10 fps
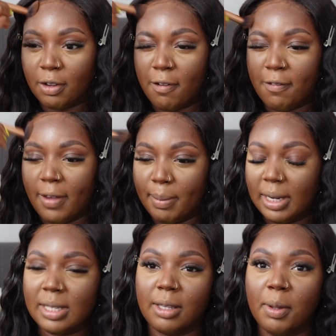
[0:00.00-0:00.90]

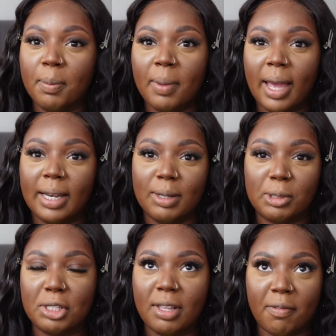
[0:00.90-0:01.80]
feminism, and it
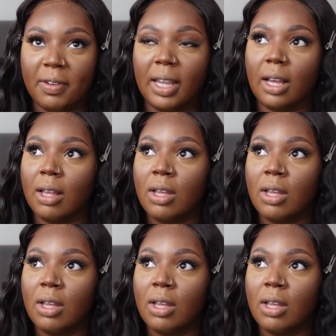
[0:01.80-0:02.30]
was nothing